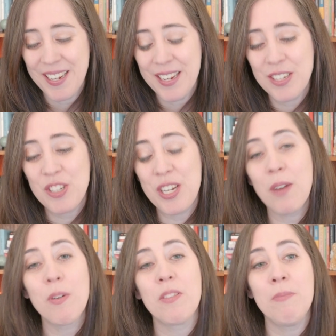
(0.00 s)
share
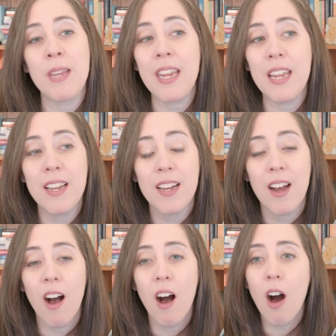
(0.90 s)
with me
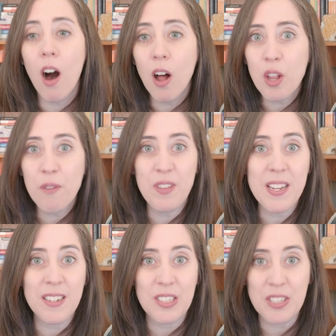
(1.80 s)
all of
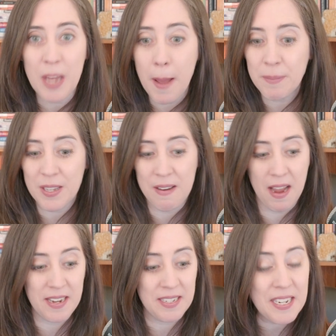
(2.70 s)
these steps and
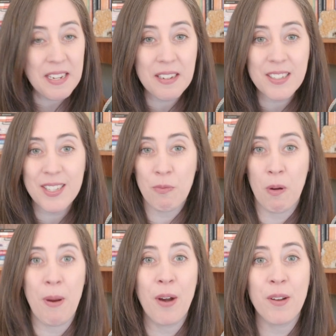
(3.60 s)
ideas that were
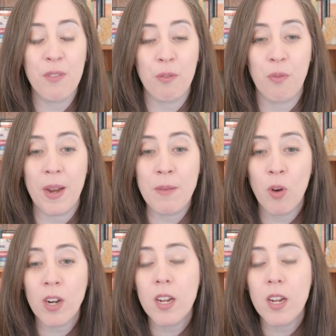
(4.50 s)
part of the framework.